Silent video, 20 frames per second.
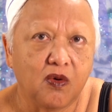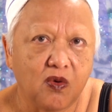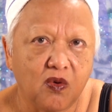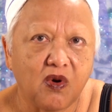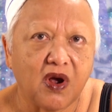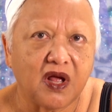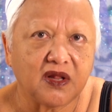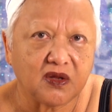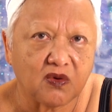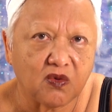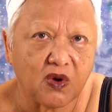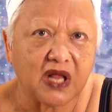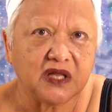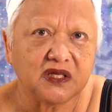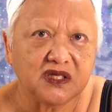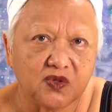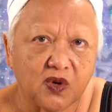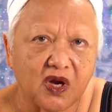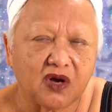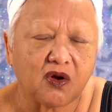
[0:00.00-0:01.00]
who are the
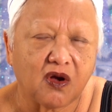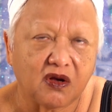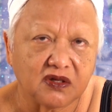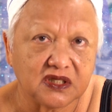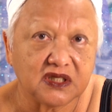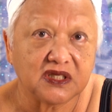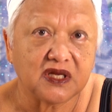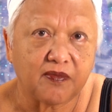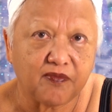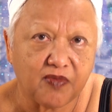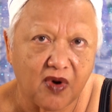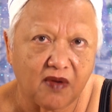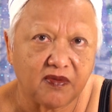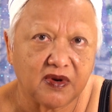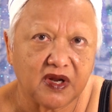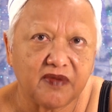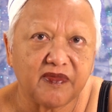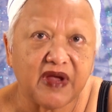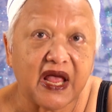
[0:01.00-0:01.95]
ones who are causing the problem